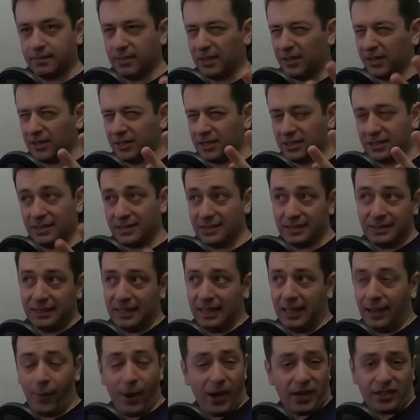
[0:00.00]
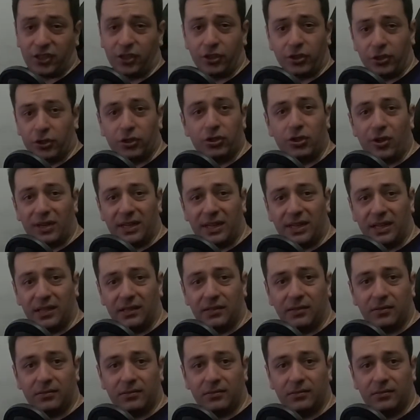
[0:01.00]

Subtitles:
because actually you don't need it.